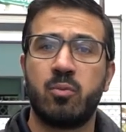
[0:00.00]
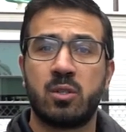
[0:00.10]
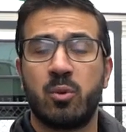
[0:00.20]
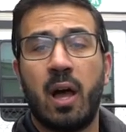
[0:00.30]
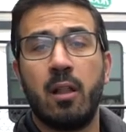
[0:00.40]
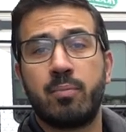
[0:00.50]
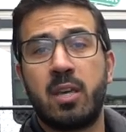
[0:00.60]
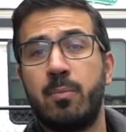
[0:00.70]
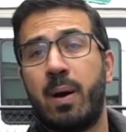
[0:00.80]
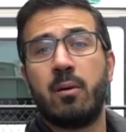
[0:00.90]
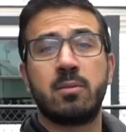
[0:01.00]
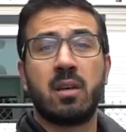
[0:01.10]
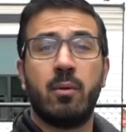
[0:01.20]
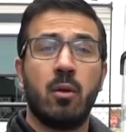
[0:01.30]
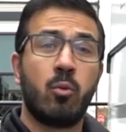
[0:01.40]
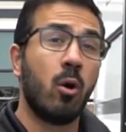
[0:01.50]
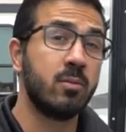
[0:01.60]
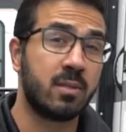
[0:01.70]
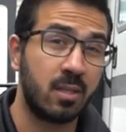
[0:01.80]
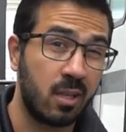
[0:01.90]
which will help keep out some of the
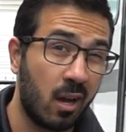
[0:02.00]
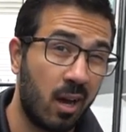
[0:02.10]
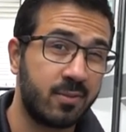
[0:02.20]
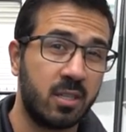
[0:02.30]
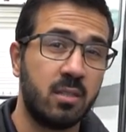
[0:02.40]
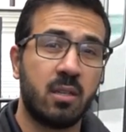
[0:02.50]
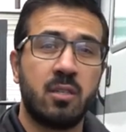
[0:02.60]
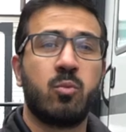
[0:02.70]
rodents in the off-season,